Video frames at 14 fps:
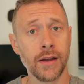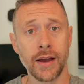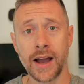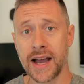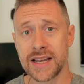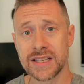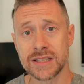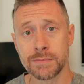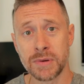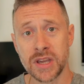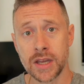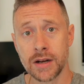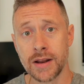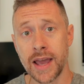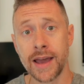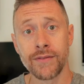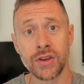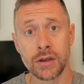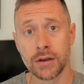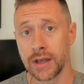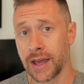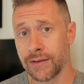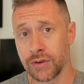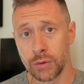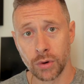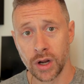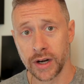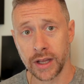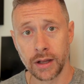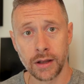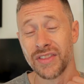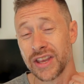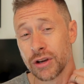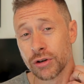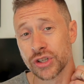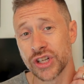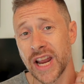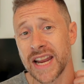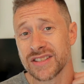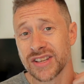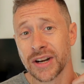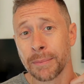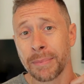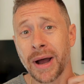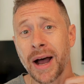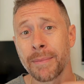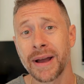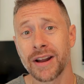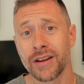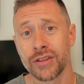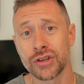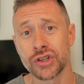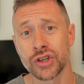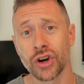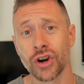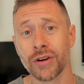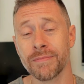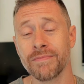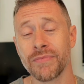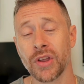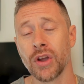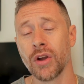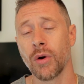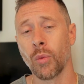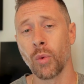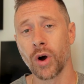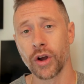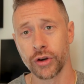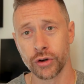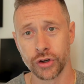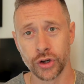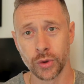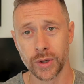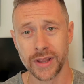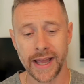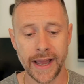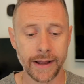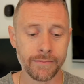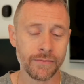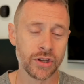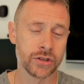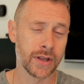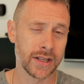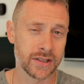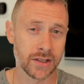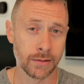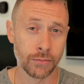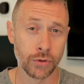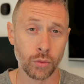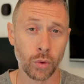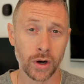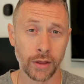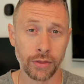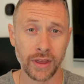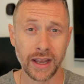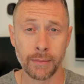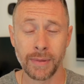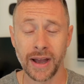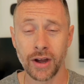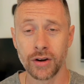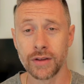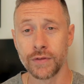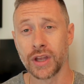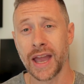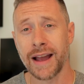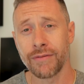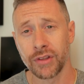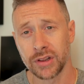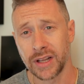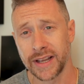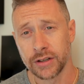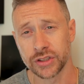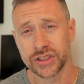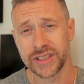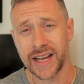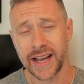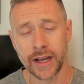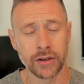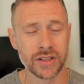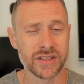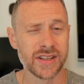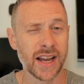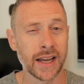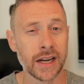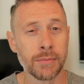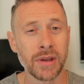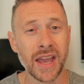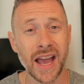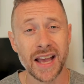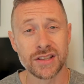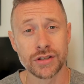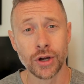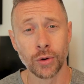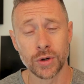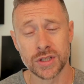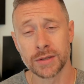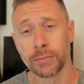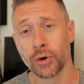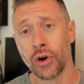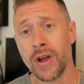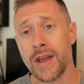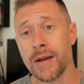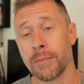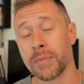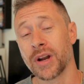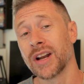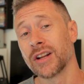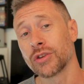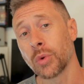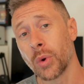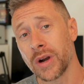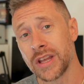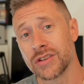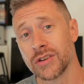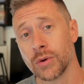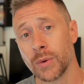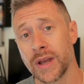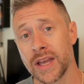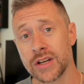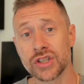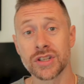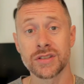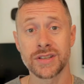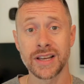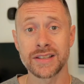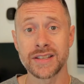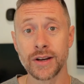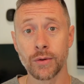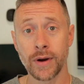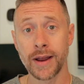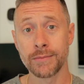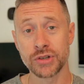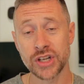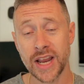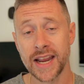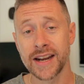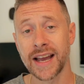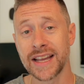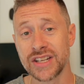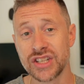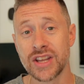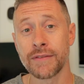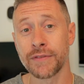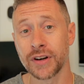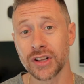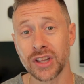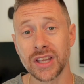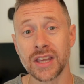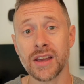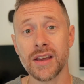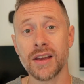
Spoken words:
high speed, heavy running, that your chain's gonna pop out of the shirt while you're doing that. So that's something you want to think about. If you have the lighter style, it's not going to be as noticeable, but on a 22-inch, 60-gram chain, I definitely